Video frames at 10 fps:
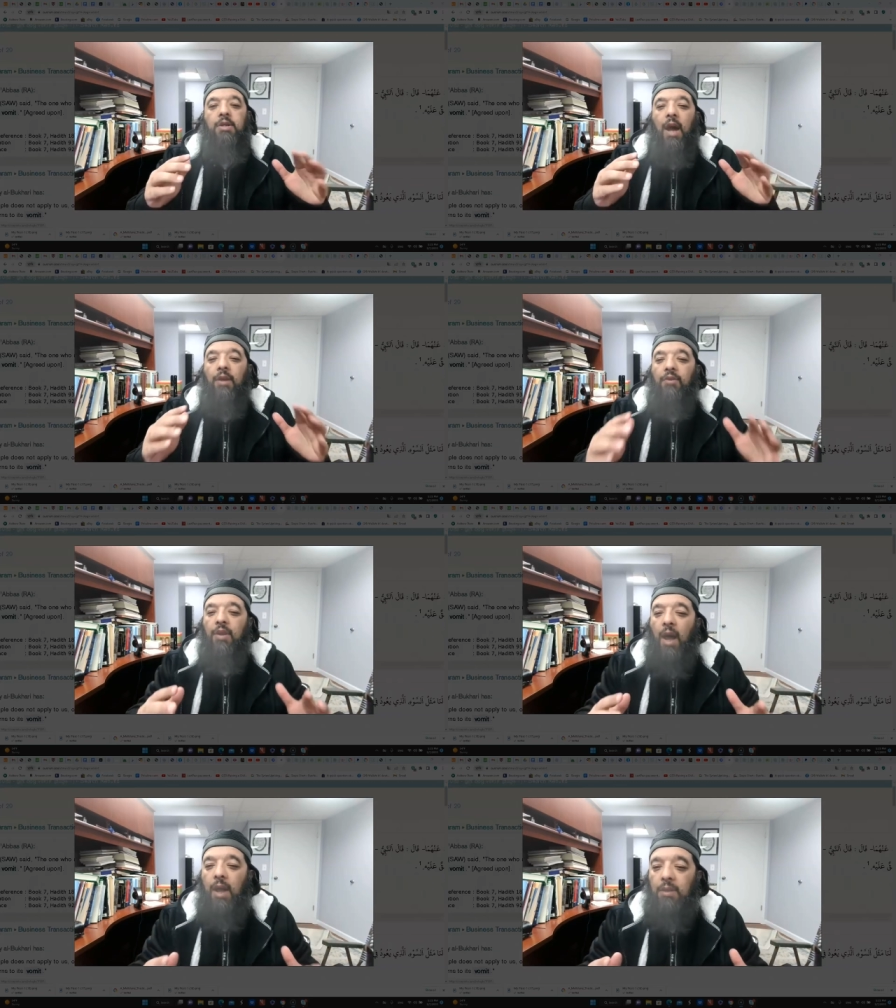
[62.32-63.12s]
does
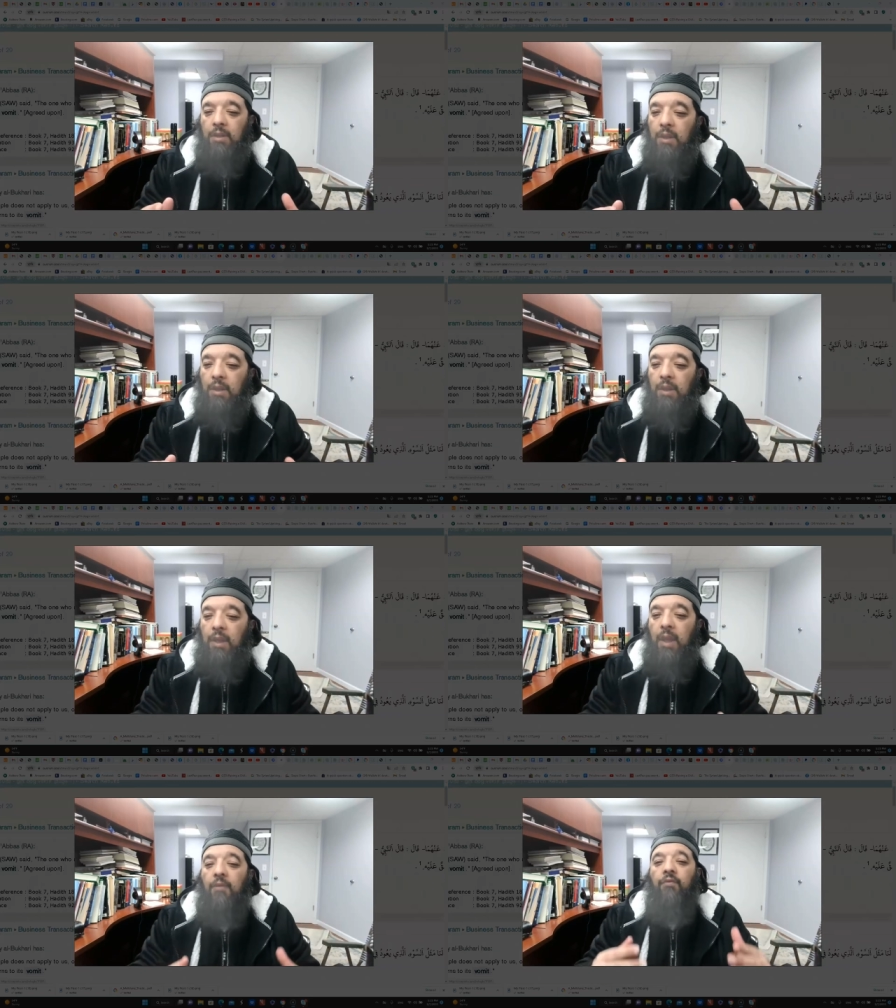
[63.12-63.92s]
not
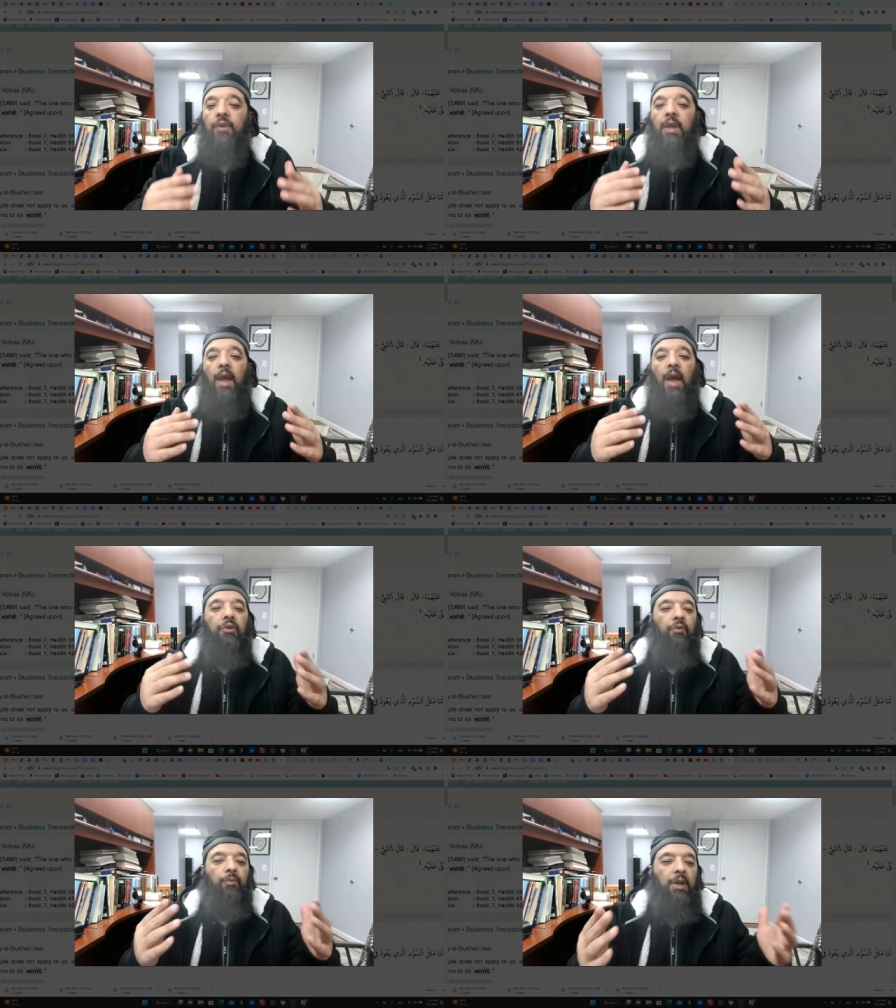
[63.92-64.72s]
give the
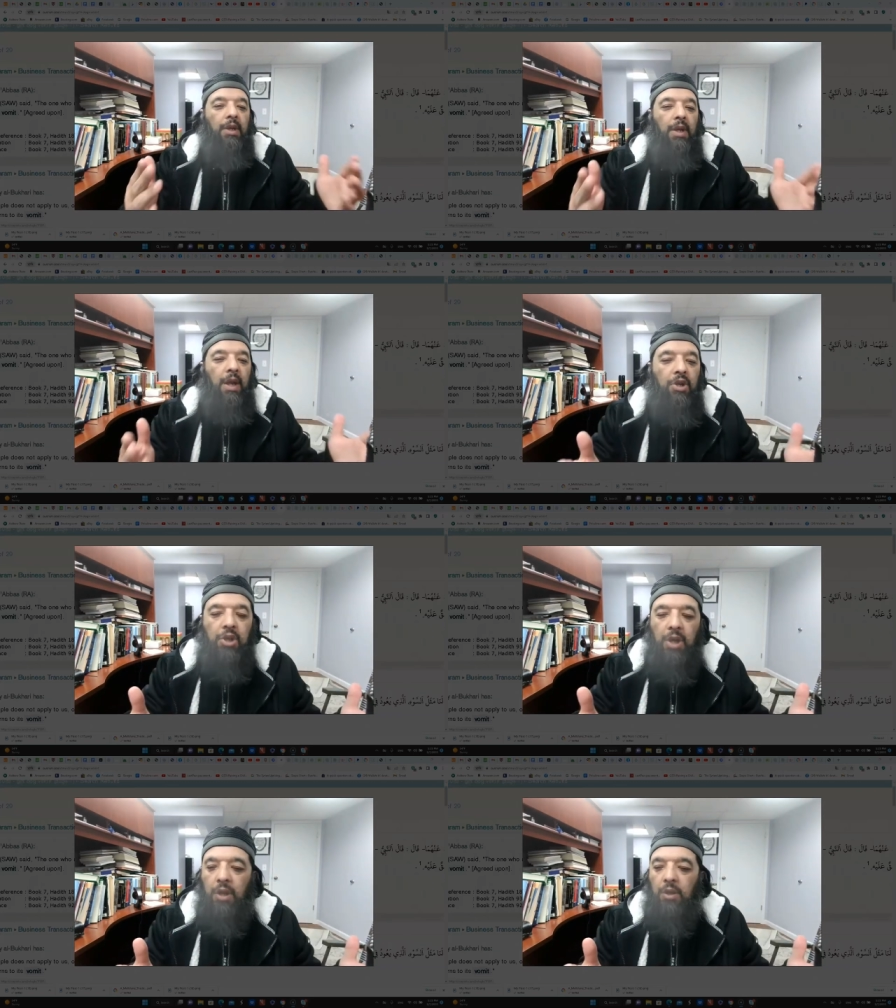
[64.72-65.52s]

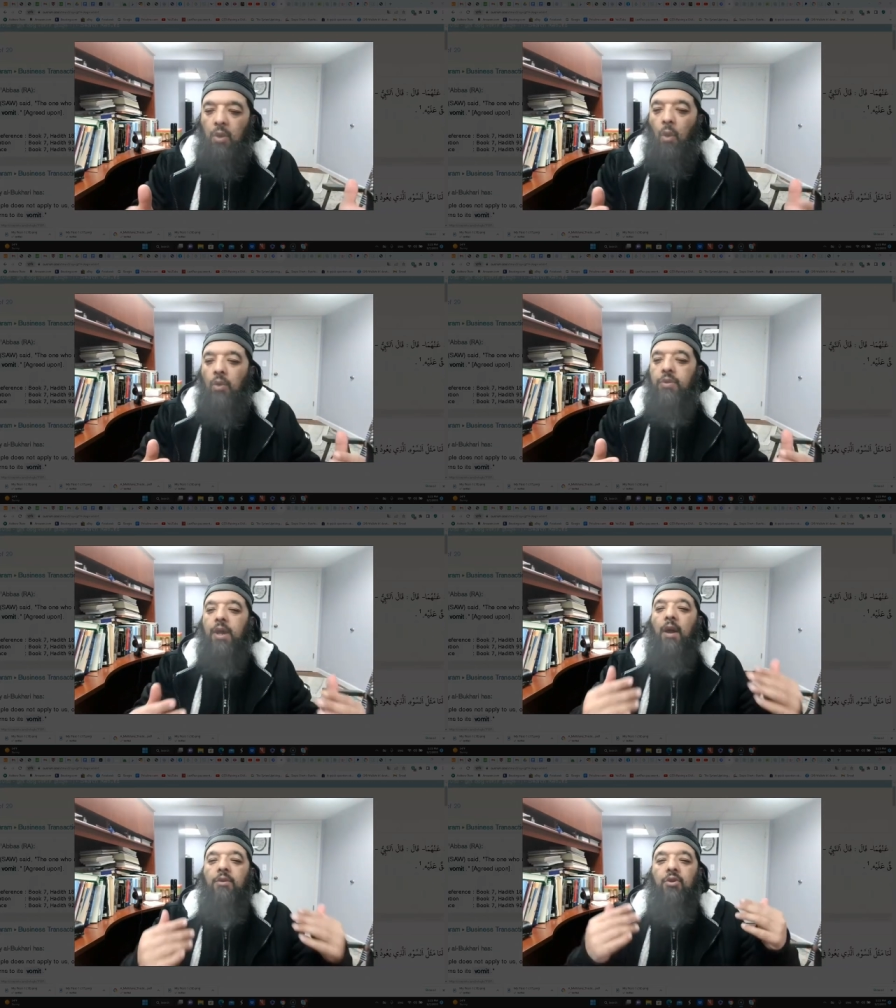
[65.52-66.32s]
explanation or
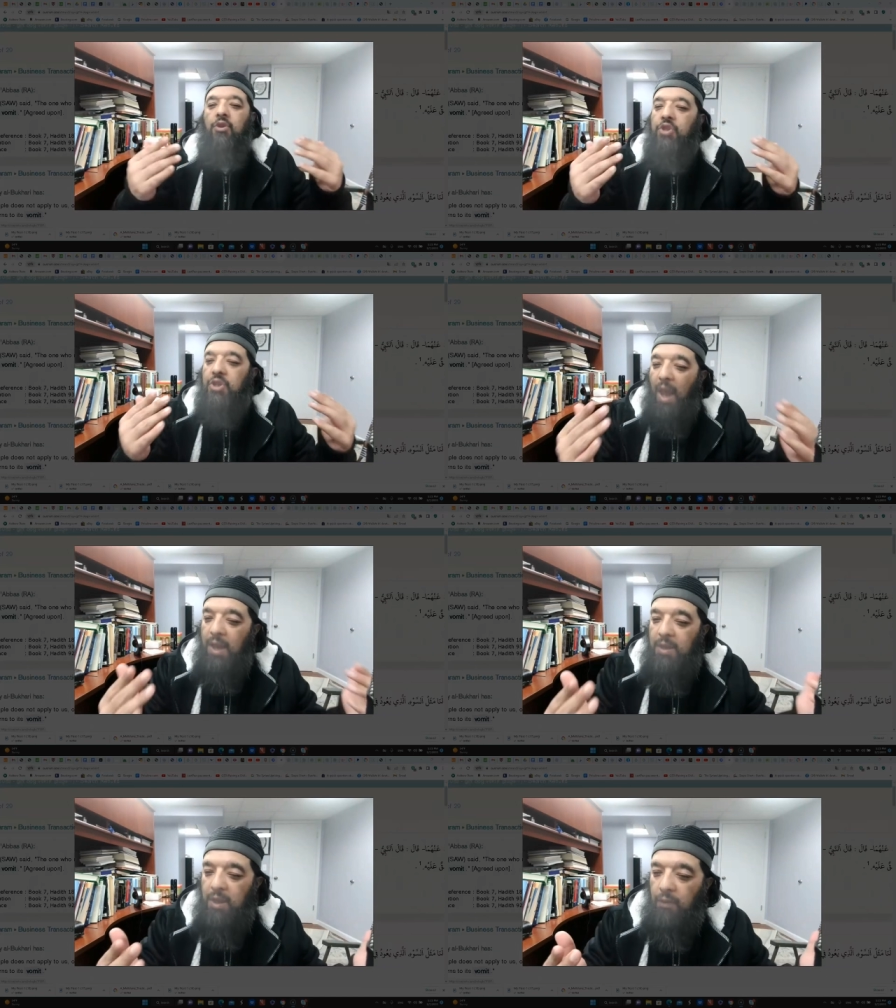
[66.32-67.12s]
the
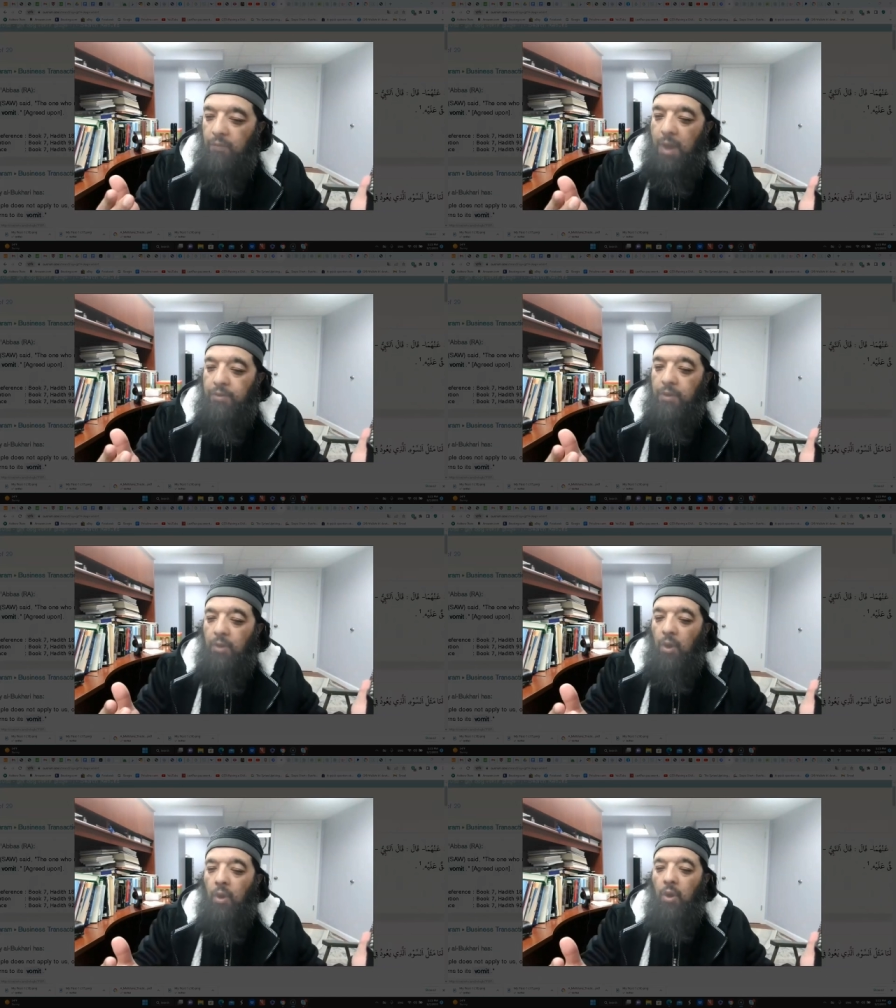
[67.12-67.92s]
understanding rather